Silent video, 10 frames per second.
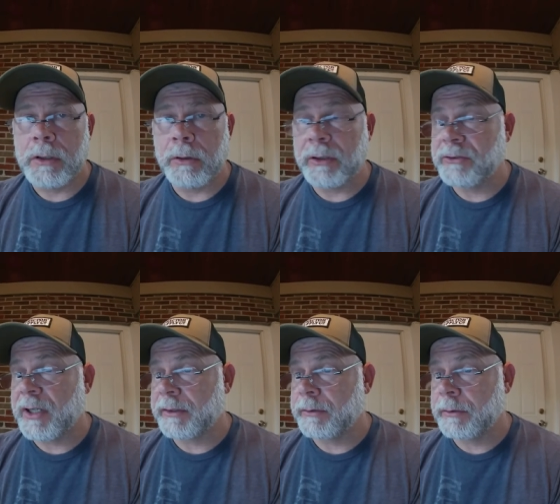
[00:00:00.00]
on a
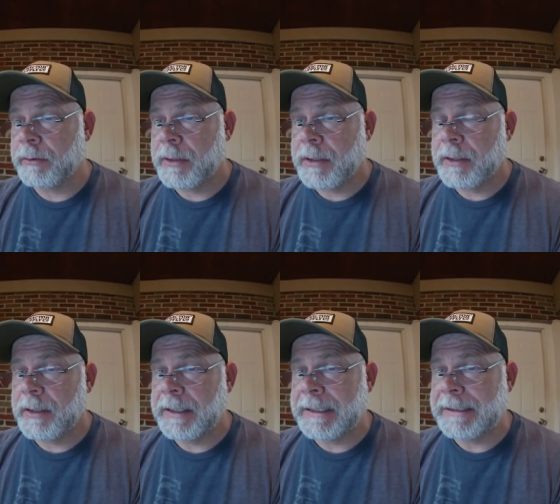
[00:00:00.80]
tractor.
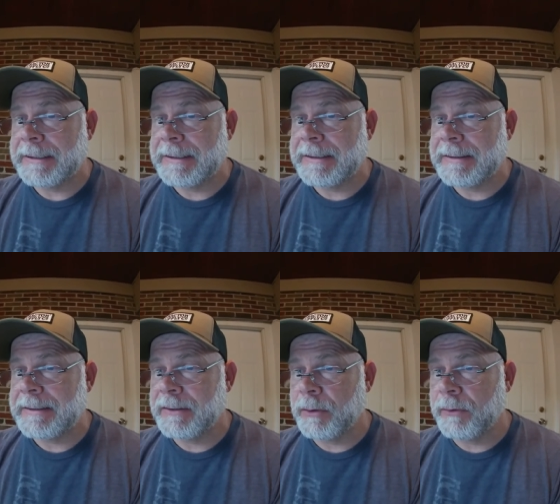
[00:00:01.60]
Uh,
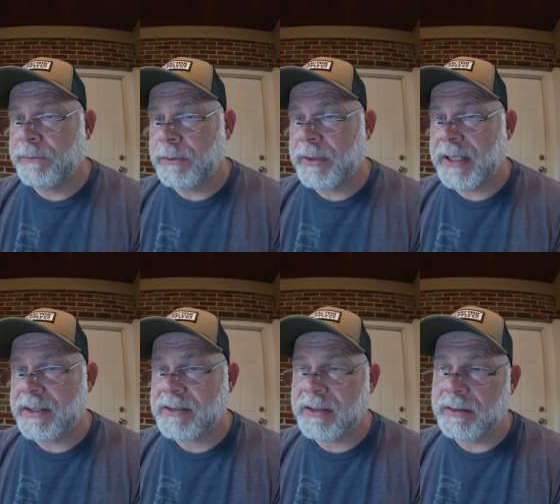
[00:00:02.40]
you know, if you
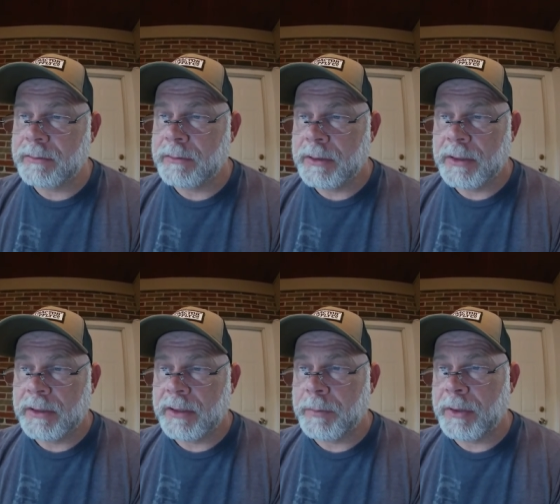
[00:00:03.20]
guys can
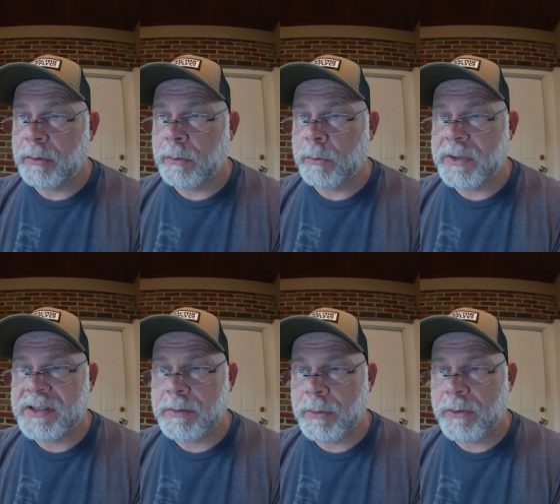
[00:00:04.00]
give me a little
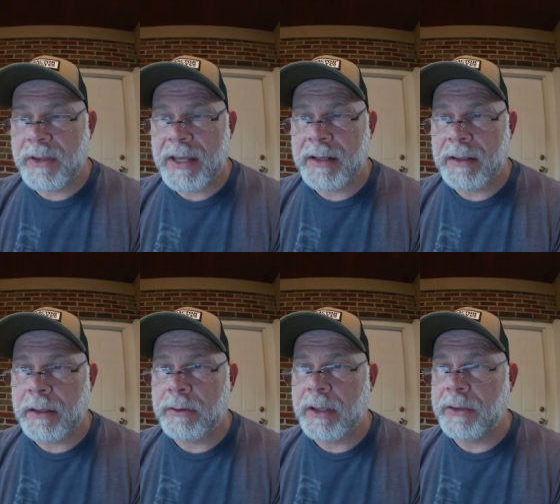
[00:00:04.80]
wisdom on that,
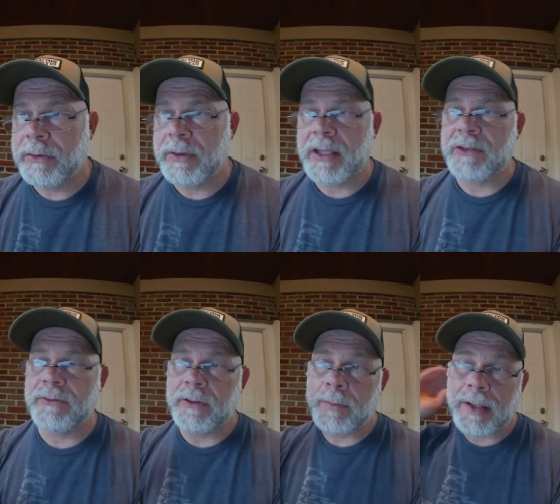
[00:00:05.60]
how, how you guys
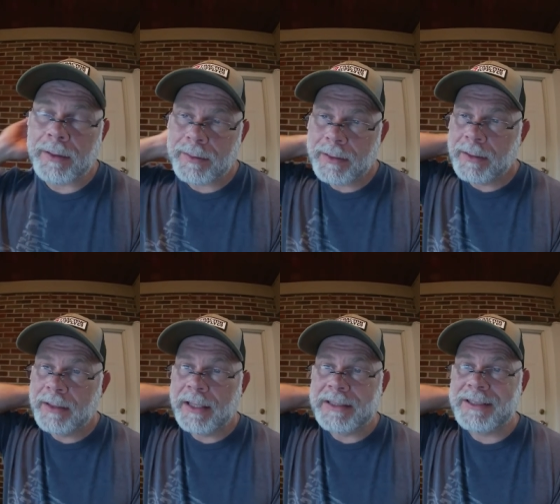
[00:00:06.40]
feel about it.
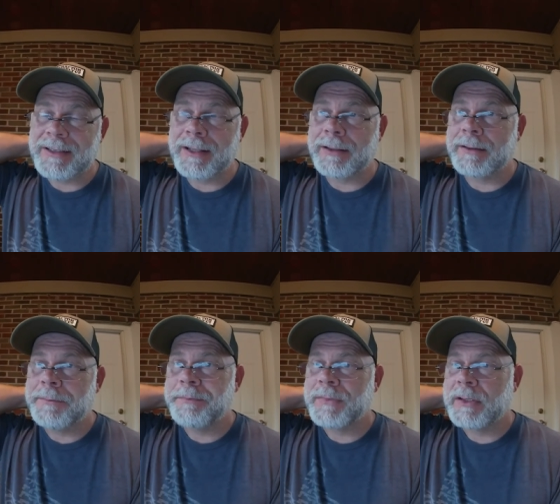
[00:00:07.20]
I just think
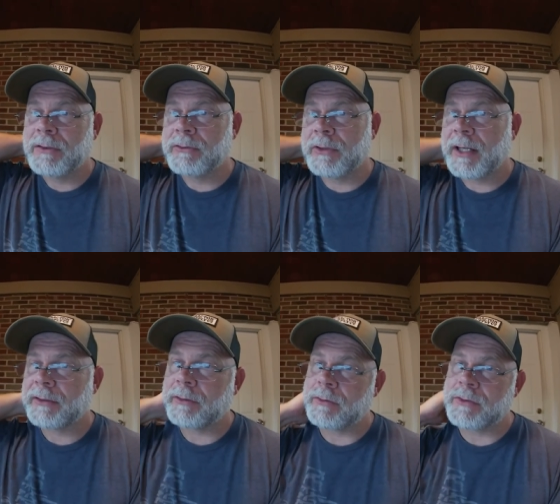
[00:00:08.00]

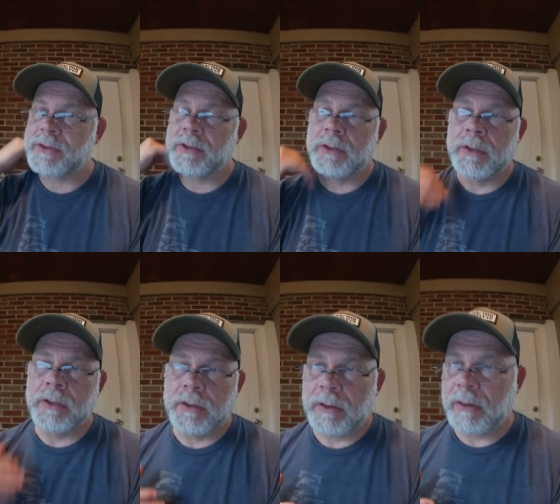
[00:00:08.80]
tractors
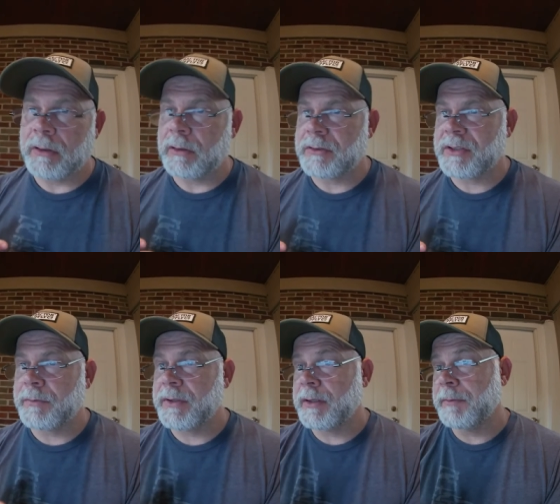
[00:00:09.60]
are
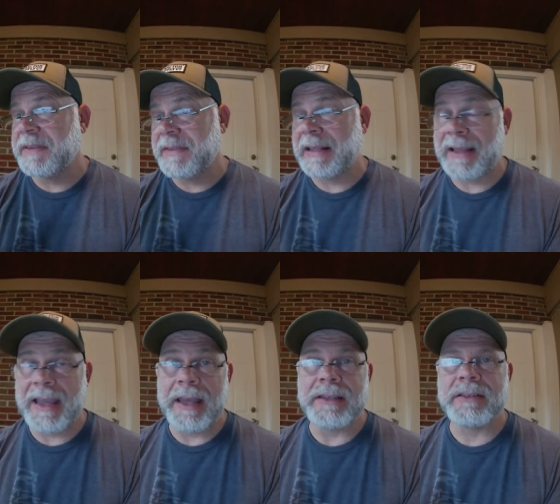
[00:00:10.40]
something, I mean, they
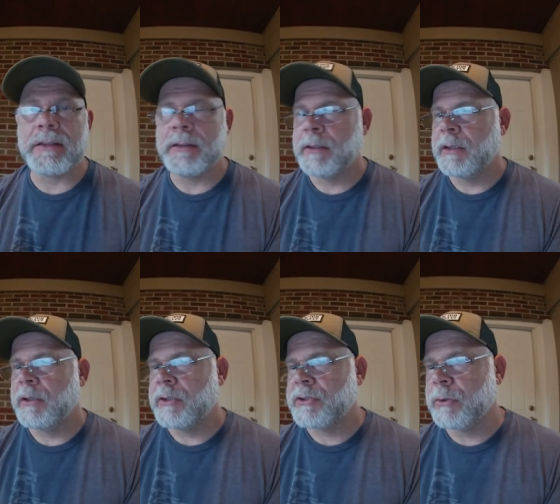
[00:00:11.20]
last.
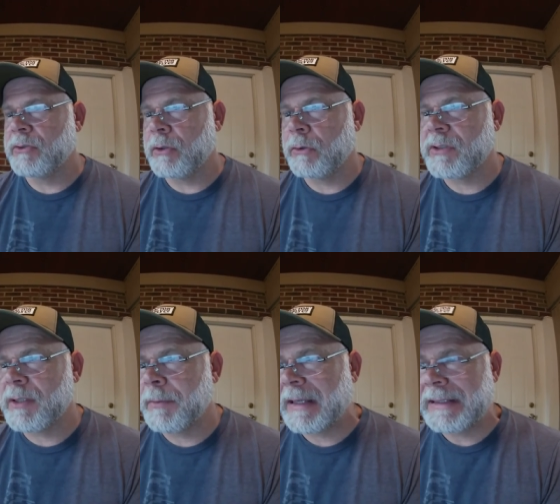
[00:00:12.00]
So as long as
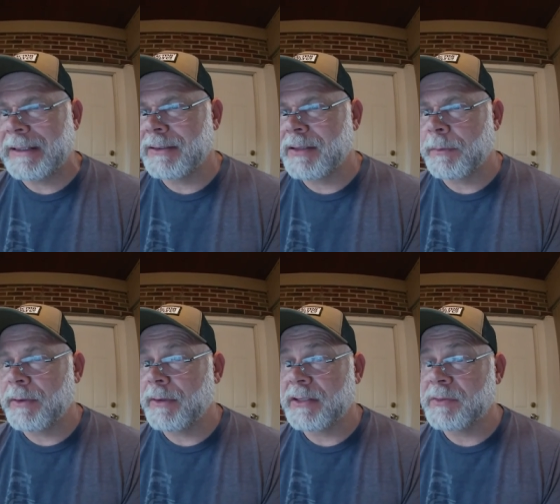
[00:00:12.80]
I'm not getting
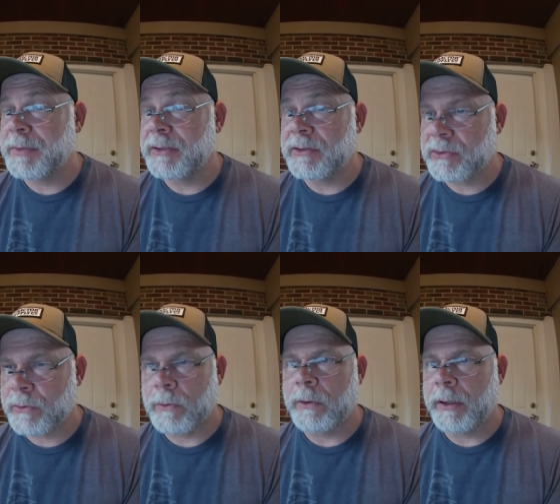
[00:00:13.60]
something that's been
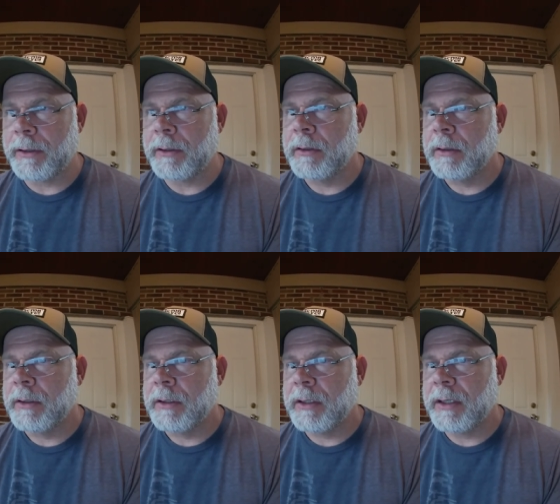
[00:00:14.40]
destroyed
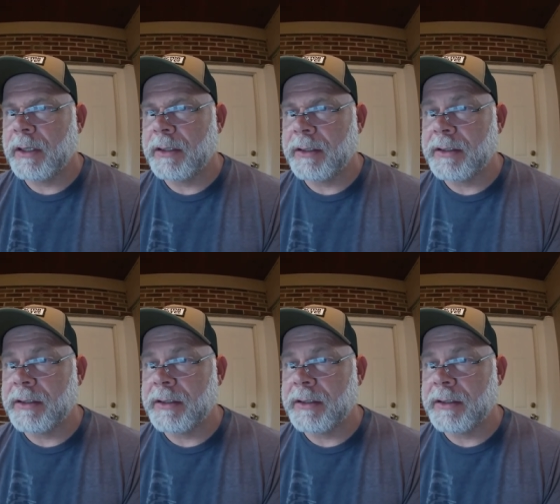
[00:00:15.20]
and,